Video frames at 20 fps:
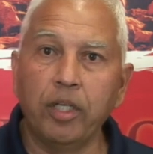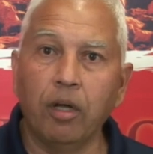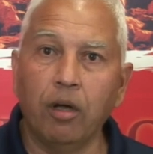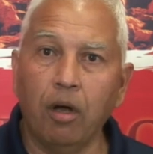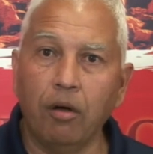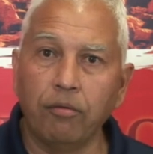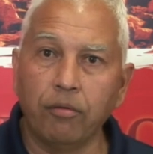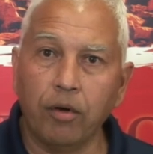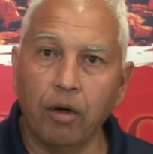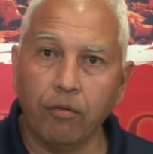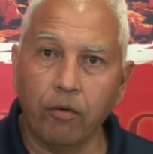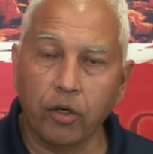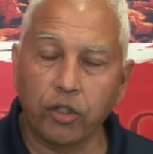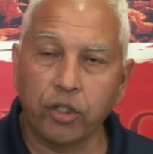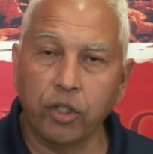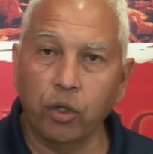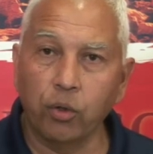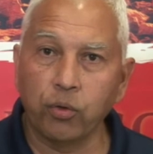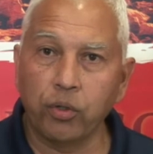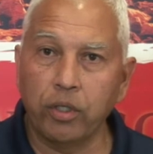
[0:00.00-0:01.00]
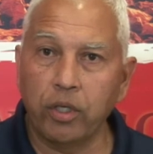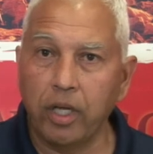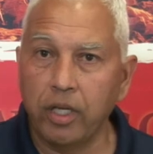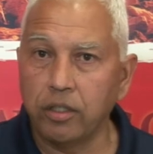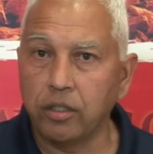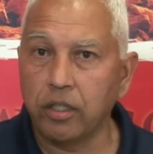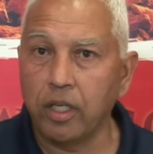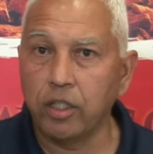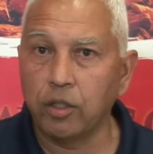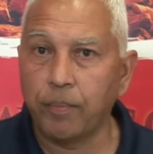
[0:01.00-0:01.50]
of our children
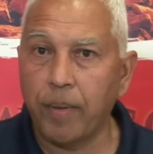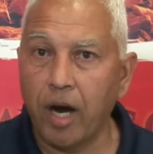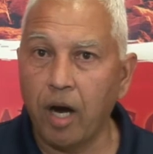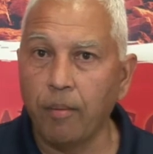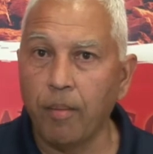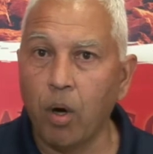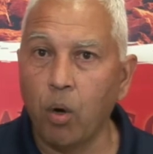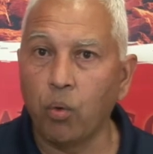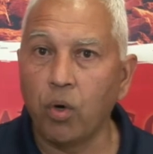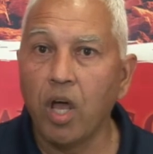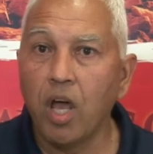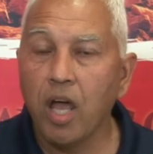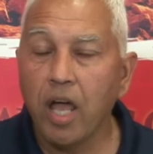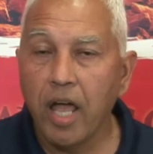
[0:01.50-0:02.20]
is paramount.